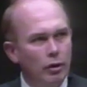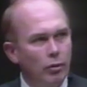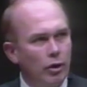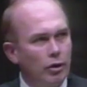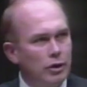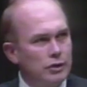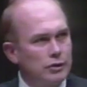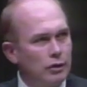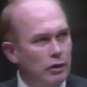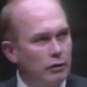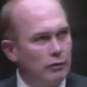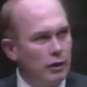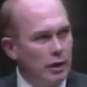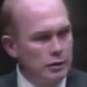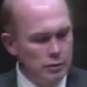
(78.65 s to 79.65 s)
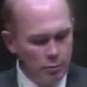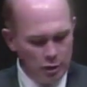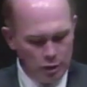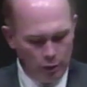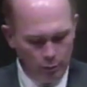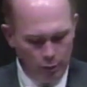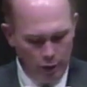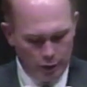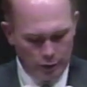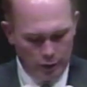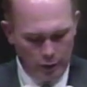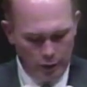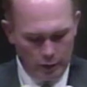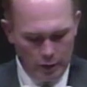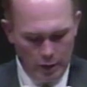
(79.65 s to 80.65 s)
where he served as a mission
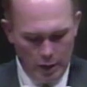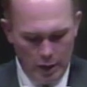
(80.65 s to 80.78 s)
president.